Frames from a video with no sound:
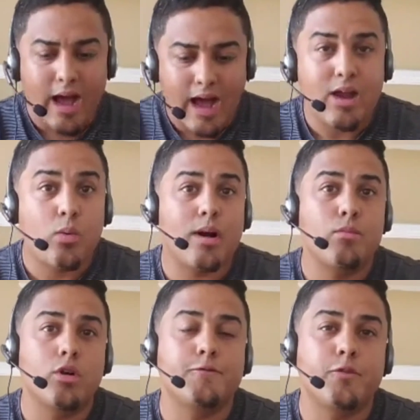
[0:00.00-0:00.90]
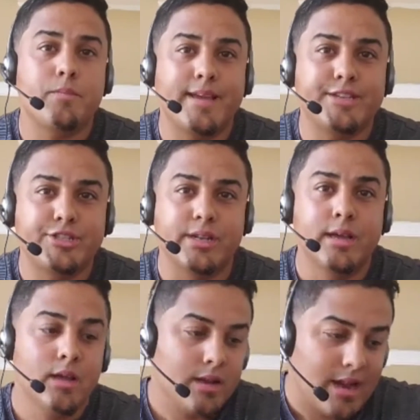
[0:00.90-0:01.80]
I want more information.
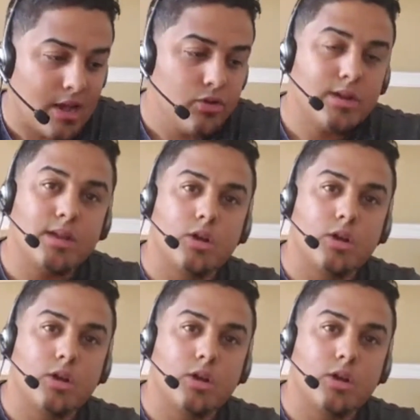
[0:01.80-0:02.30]
Now you can